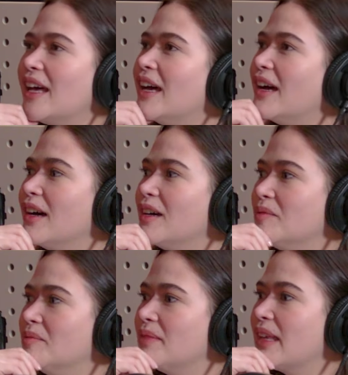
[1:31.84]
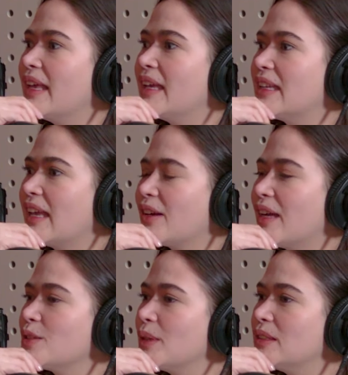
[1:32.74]
And I
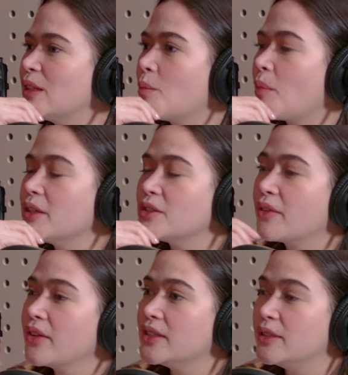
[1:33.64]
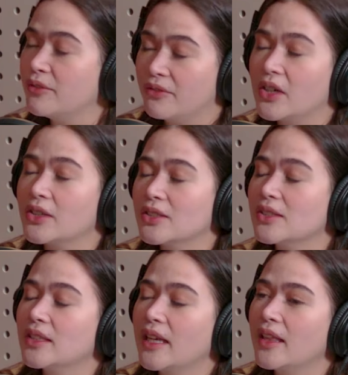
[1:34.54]
graduated on March
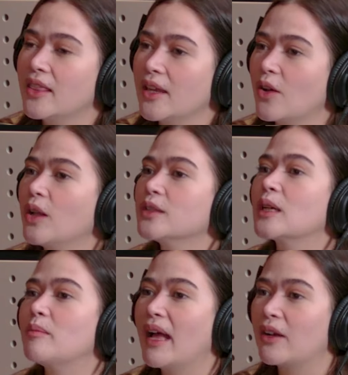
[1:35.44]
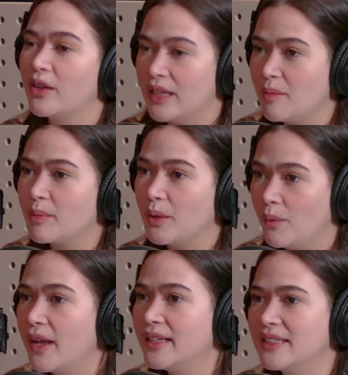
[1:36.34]
31st and they called her back on April
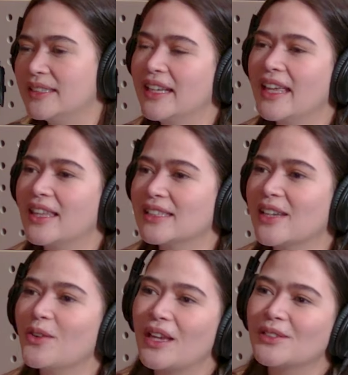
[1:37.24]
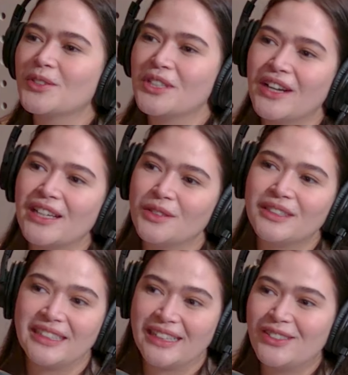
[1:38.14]
1. And they said, okay, so she
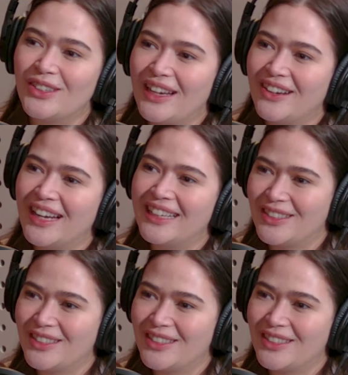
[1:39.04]
graduated yesterday, right?